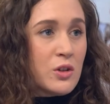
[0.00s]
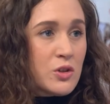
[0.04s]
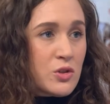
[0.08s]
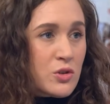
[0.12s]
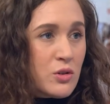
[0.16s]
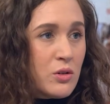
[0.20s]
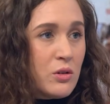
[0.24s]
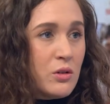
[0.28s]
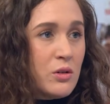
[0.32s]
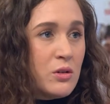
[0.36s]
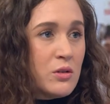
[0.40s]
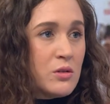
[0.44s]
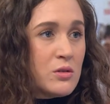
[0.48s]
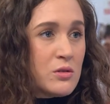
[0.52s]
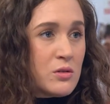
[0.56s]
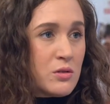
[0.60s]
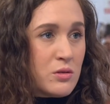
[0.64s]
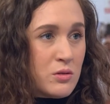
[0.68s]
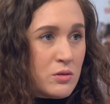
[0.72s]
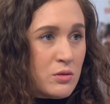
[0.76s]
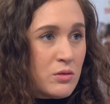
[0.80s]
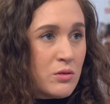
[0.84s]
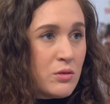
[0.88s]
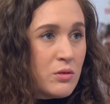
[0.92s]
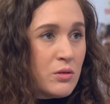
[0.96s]

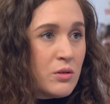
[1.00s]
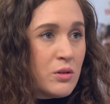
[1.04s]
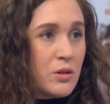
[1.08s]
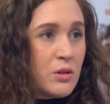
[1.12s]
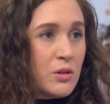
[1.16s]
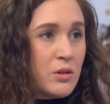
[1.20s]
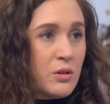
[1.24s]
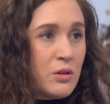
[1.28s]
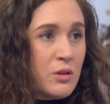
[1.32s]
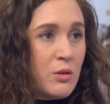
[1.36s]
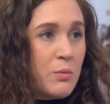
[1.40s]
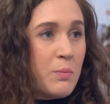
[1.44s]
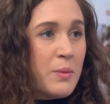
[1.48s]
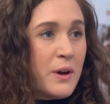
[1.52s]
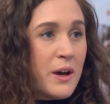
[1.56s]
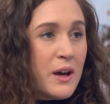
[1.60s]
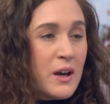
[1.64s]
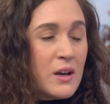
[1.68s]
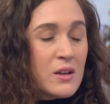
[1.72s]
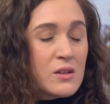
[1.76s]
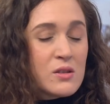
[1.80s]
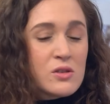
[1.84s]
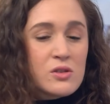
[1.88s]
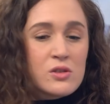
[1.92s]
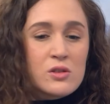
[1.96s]
Scholz in the
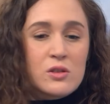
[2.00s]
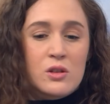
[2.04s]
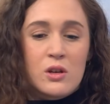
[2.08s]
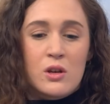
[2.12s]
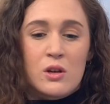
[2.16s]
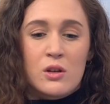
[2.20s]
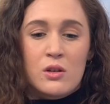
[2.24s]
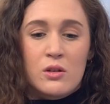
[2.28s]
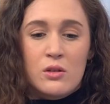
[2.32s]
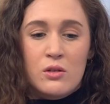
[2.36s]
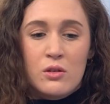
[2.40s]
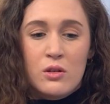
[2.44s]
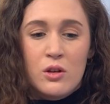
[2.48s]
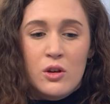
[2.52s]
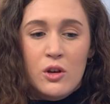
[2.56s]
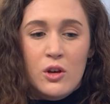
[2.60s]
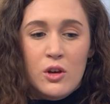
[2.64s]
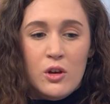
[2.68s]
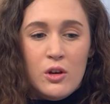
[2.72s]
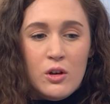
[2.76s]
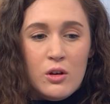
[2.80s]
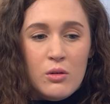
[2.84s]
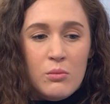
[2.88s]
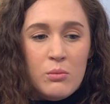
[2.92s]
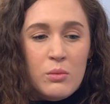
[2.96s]
past and
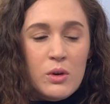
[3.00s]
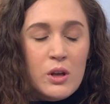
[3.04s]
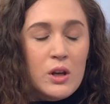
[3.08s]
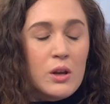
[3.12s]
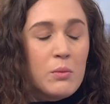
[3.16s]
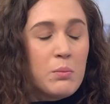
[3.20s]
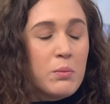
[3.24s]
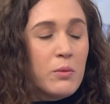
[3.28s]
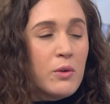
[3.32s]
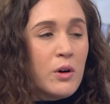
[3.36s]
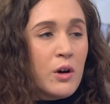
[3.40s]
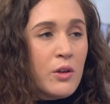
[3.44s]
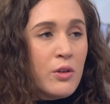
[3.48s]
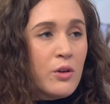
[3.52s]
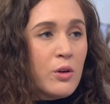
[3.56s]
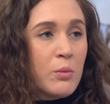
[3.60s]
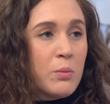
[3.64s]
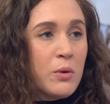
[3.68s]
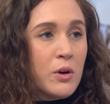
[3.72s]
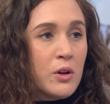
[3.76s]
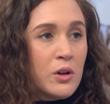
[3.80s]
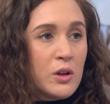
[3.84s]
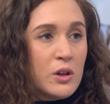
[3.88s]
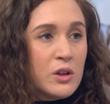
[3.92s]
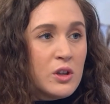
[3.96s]
many other
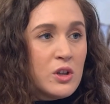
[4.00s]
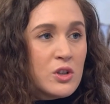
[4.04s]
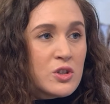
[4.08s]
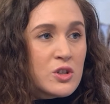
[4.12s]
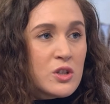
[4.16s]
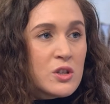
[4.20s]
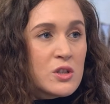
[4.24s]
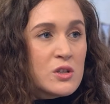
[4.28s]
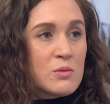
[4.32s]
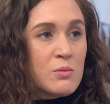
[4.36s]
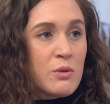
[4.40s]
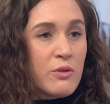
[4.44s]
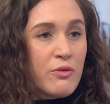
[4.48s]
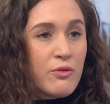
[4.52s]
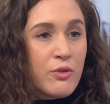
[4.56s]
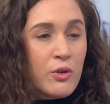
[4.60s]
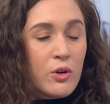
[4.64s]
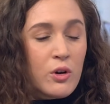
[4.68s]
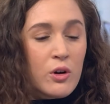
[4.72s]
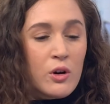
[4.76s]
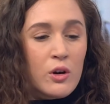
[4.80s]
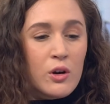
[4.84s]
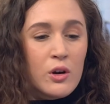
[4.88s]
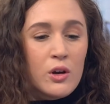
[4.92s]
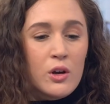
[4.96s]
politicians
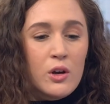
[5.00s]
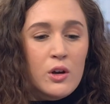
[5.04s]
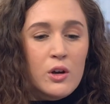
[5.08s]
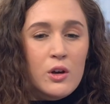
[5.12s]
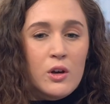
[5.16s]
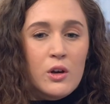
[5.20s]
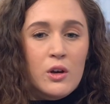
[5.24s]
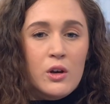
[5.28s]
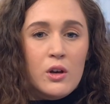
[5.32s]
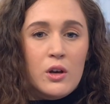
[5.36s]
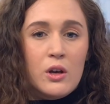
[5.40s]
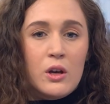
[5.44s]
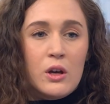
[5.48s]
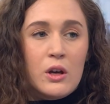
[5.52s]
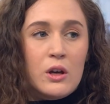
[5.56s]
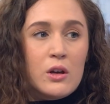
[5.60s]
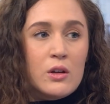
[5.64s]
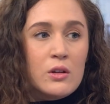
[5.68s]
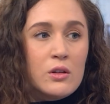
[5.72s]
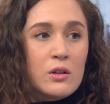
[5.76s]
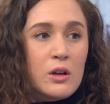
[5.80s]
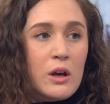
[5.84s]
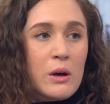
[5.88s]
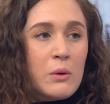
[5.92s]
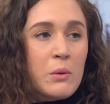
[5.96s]
before.
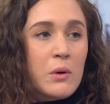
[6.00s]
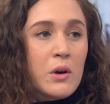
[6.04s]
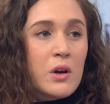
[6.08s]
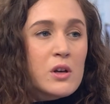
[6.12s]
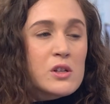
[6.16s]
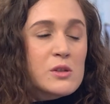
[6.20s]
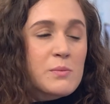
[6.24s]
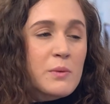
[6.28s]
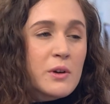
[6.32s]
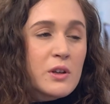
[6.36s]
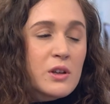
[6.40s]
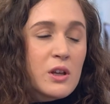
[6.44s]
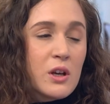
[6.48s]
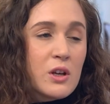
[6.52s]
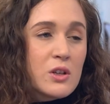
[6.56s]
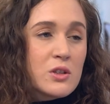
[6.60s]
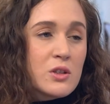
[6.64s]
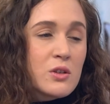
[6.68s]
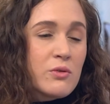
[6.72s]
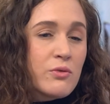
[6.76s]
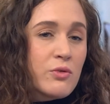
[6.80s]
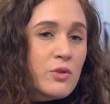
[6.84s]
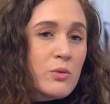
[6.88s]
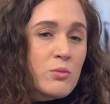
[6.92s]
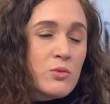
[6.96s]
And our
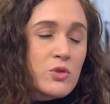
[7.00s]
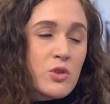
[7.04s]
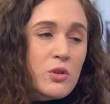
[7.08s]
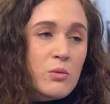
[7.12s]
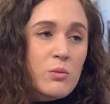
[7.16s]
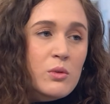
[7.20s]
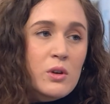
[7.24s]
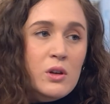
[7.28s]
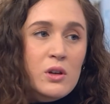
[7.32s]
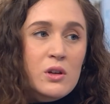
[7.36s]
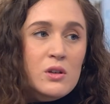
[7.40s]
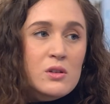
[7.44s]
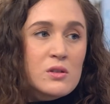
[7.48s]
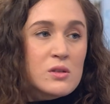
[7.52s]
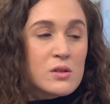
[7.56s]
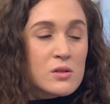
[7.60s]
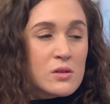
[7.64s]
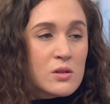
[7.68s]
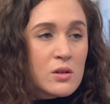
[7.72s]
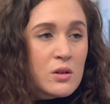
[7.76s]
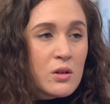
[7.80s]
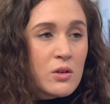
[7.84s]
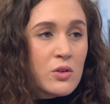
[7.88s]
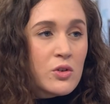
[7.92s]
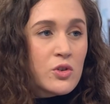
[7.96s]
expectation from Germany is
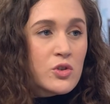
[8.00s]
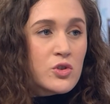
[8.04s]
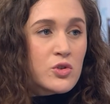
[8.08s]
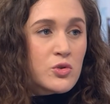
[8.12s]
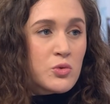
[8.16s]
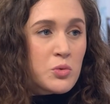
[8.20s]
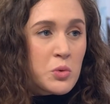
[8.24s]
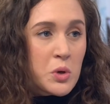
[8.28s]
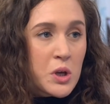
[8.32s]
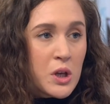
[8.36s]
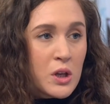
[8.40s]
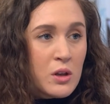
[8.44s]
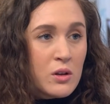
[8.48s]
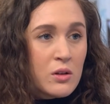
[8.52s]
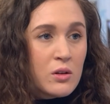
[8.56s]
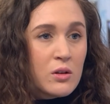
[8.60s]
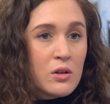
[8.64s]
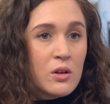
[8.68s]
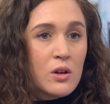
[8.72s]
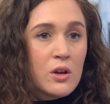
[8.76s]
to treat